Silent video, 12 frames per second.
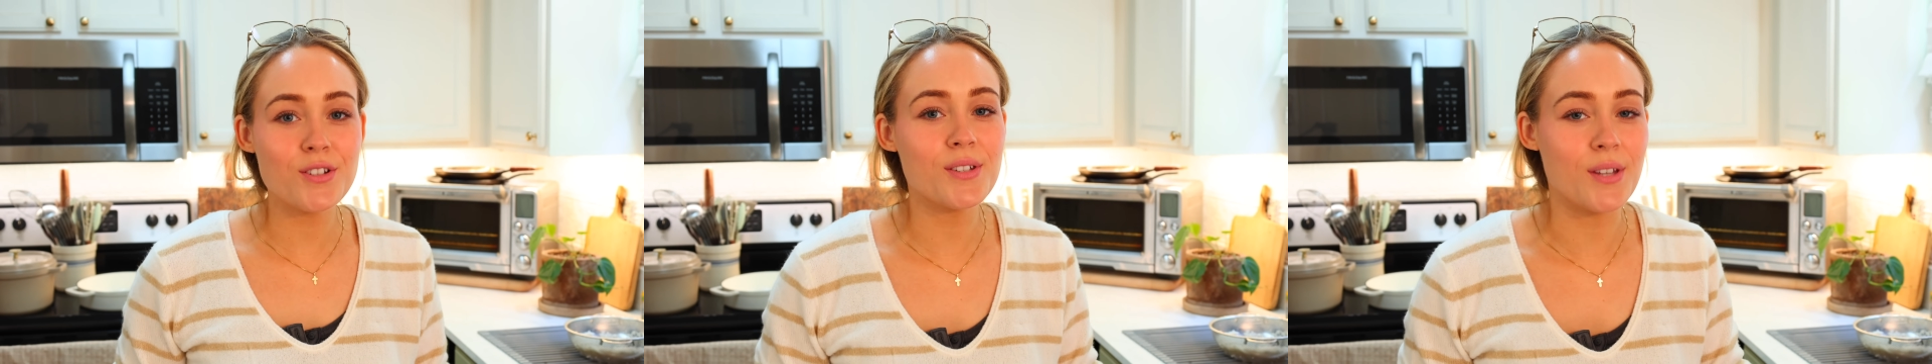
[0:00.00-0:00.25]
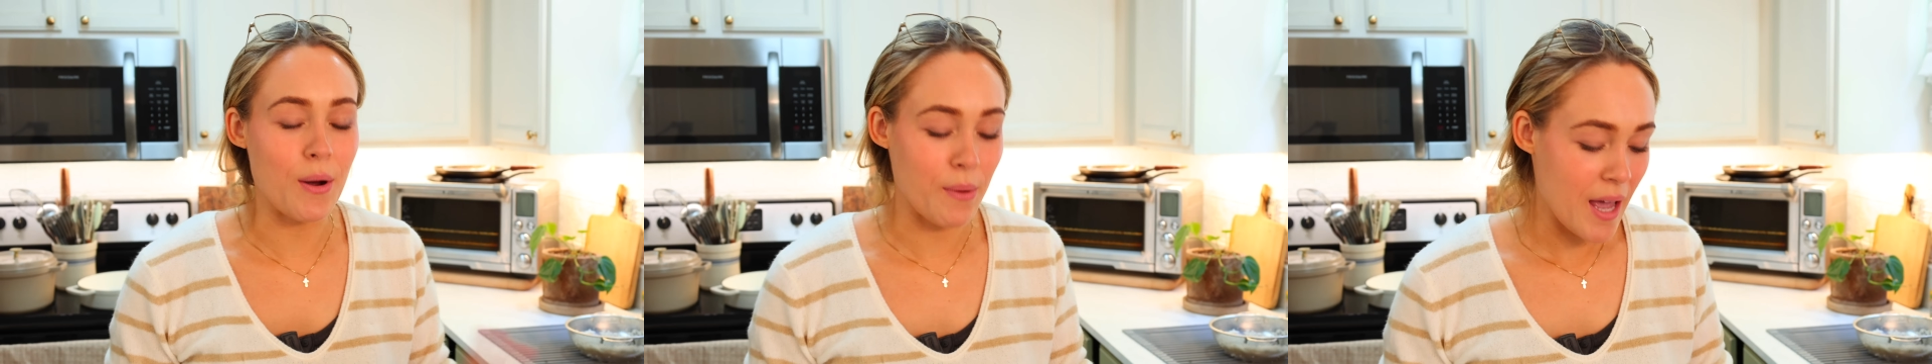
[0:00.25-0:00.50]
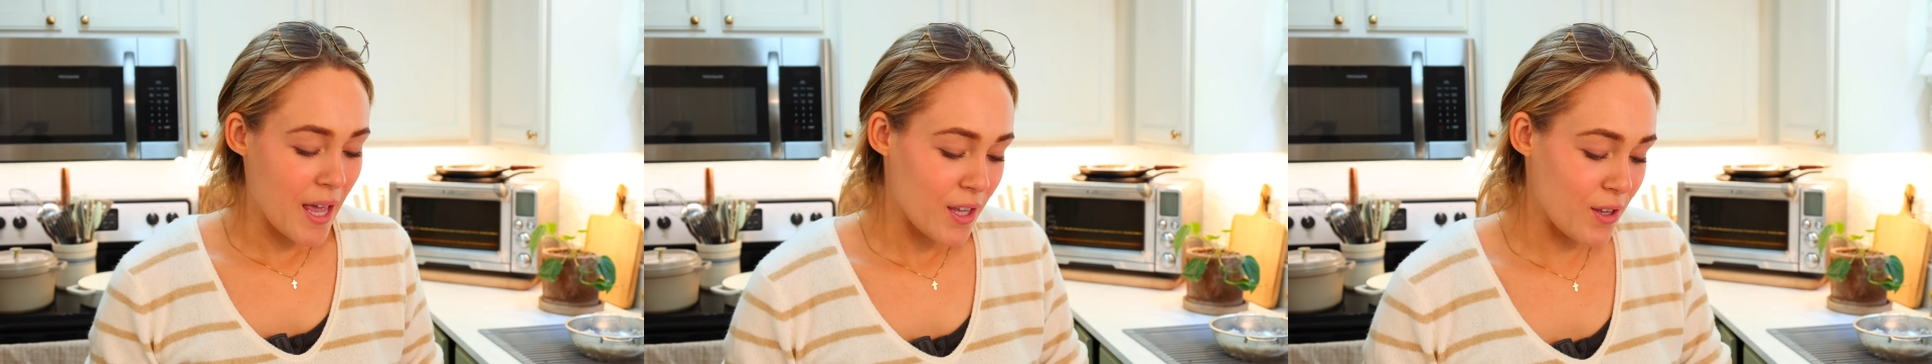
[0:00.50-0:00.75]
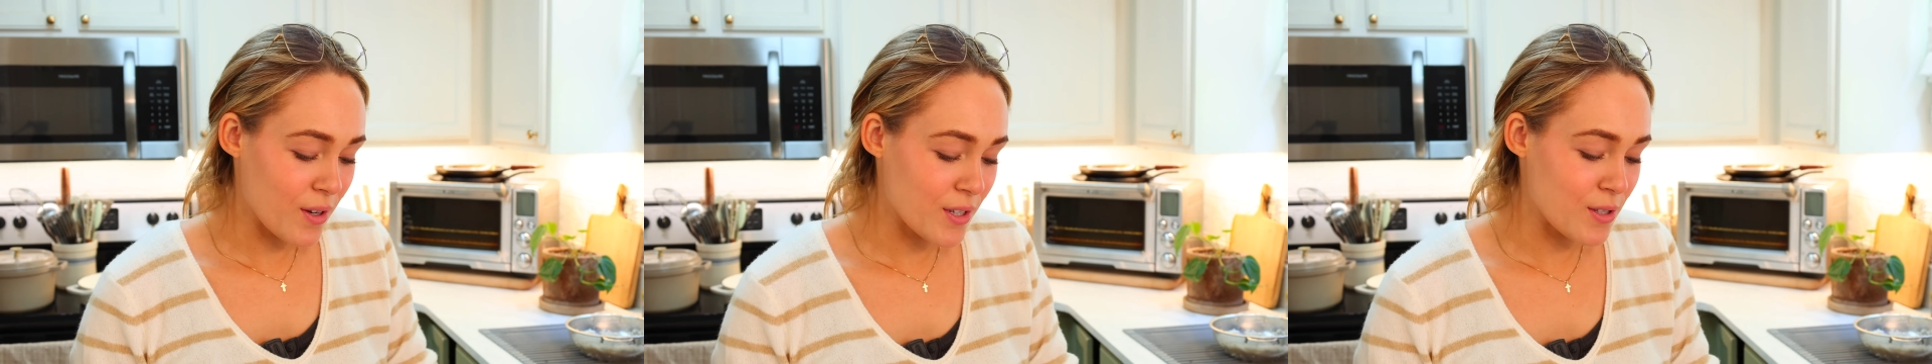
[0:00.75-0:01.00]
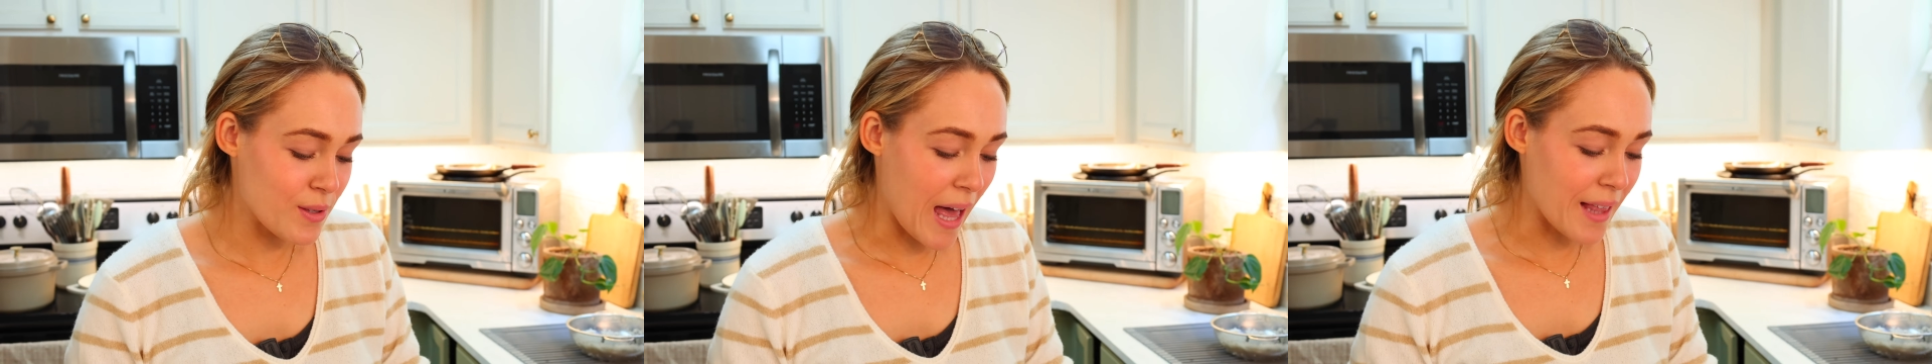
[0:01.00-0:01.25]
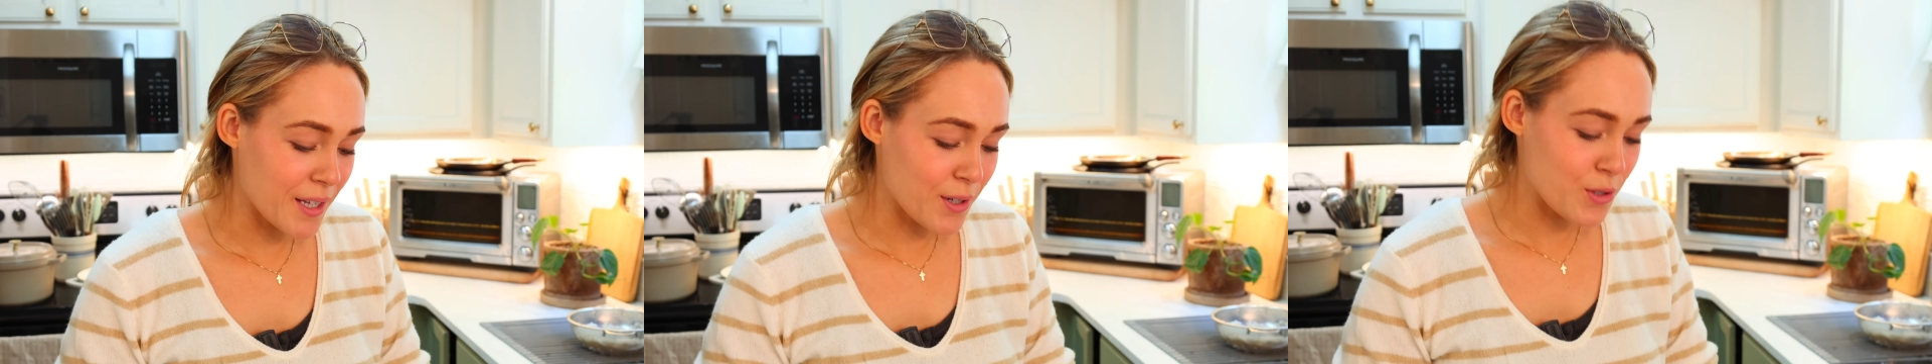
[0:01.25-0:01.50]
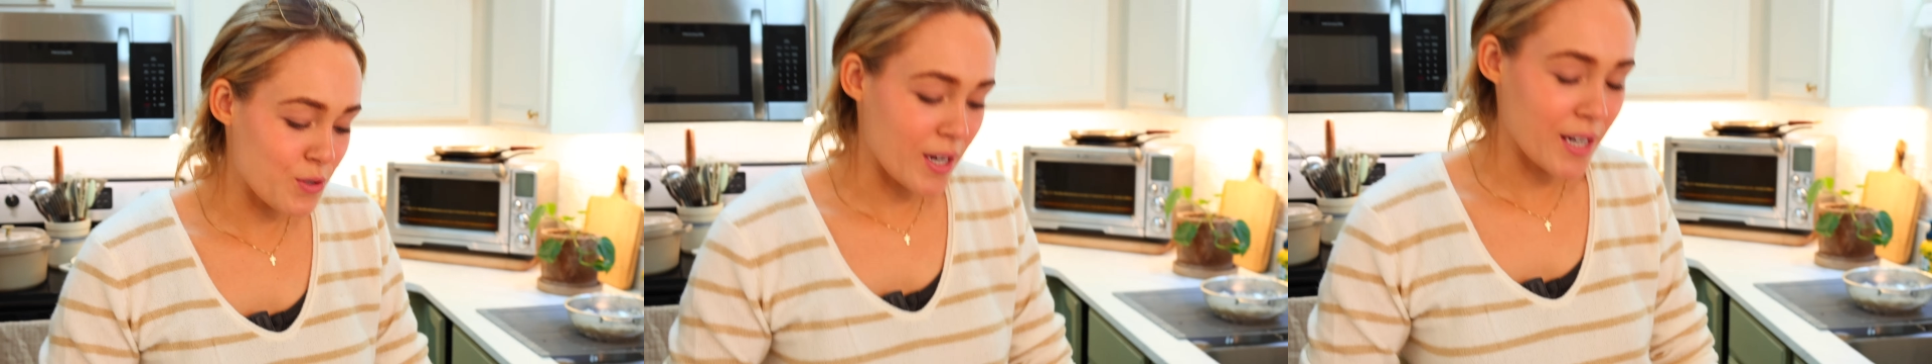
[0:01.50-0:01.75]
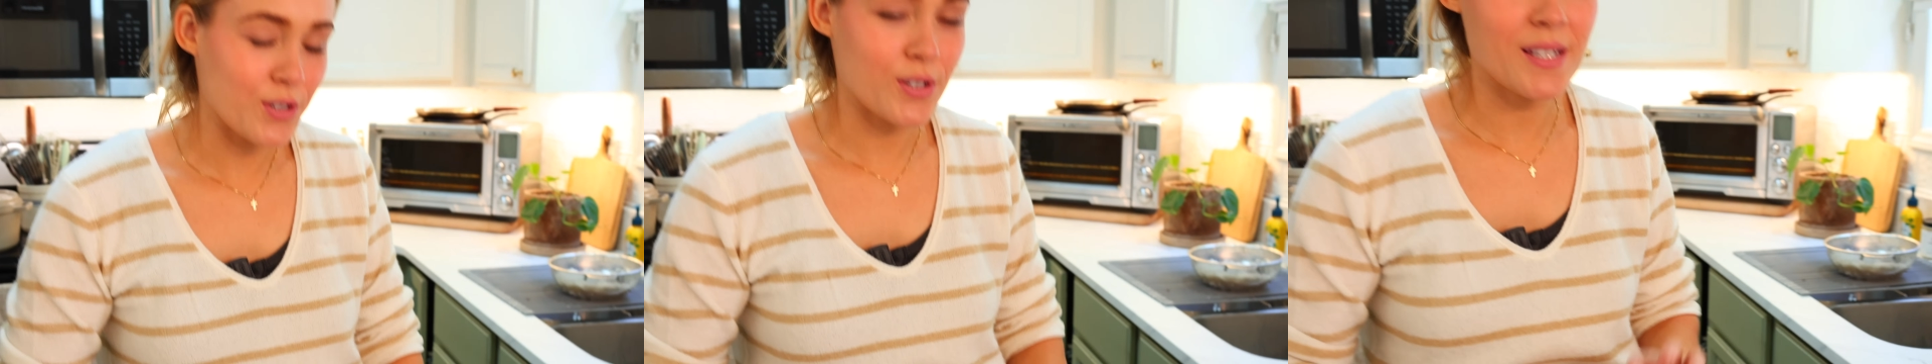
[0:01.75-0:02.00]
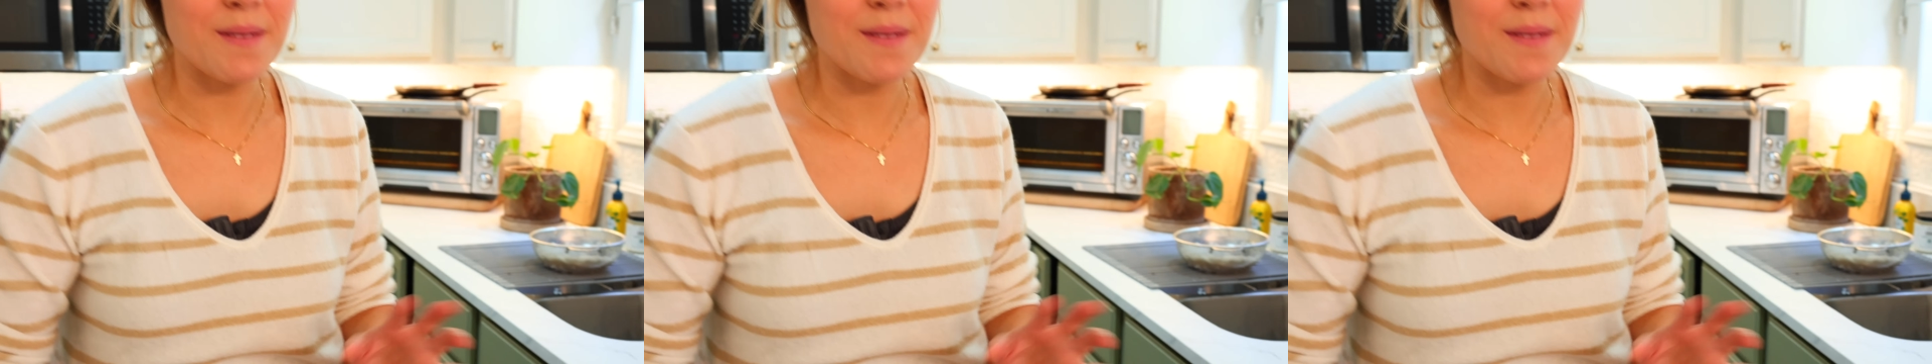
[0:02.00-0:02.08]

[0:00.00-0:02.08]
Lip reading: so you can do that little trick just